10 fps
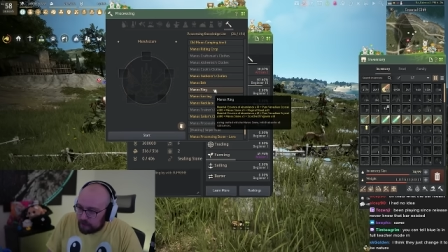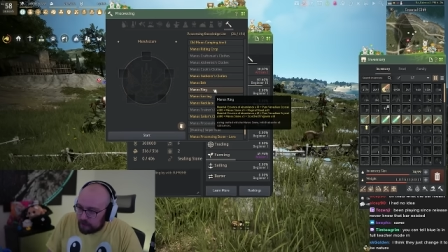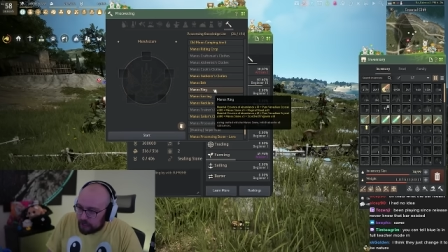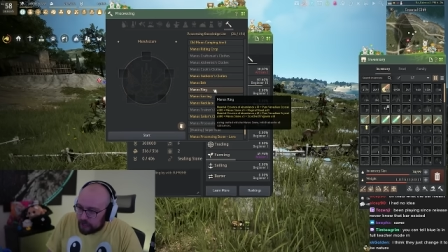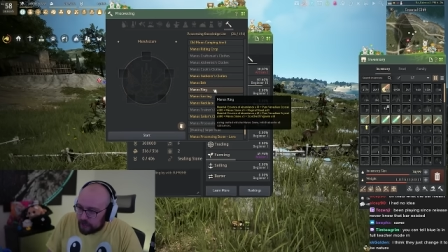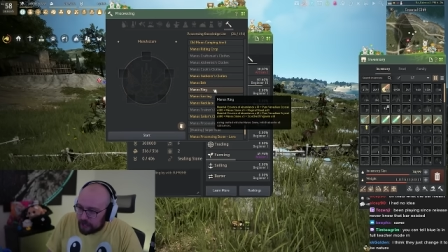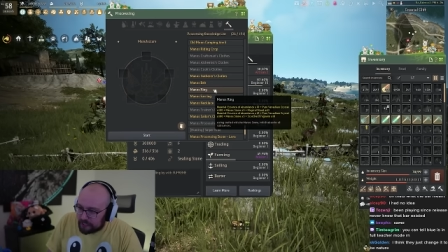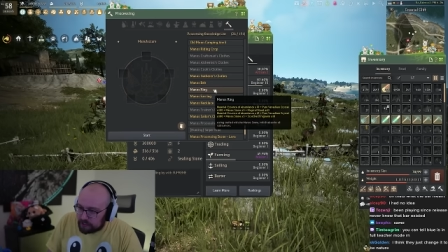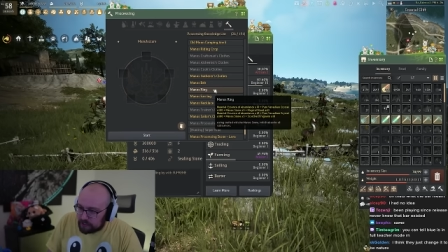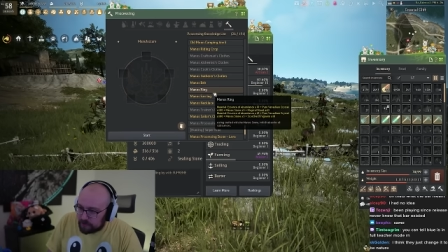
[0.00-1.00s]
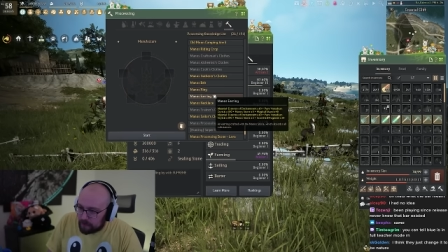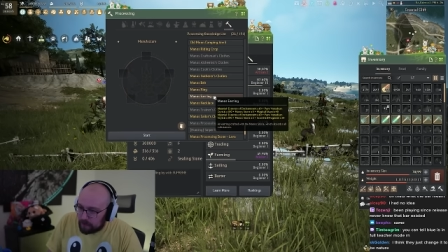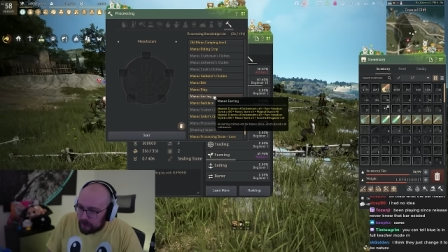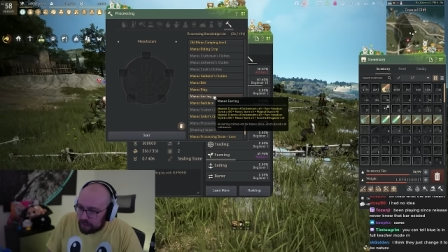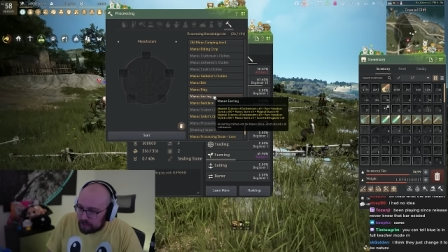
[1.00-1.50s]
and essence of
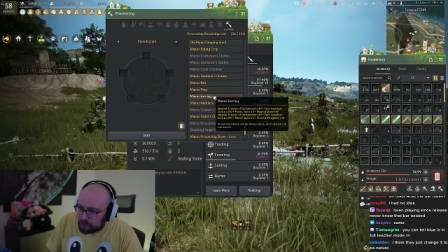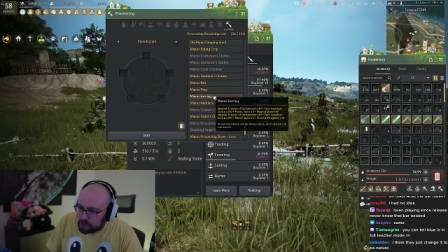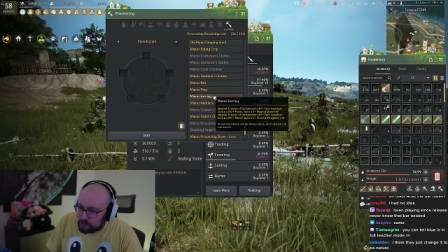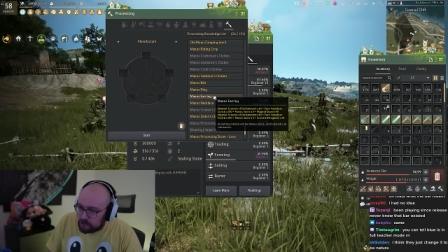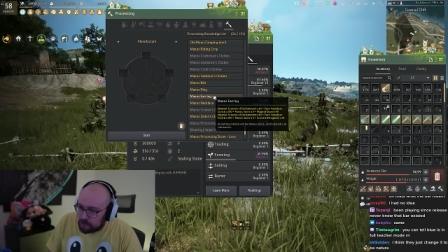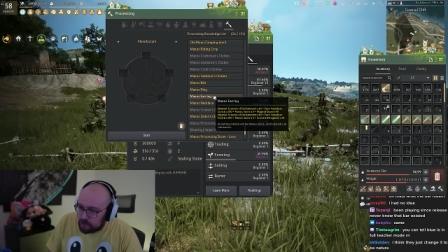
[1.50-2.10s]
abundance.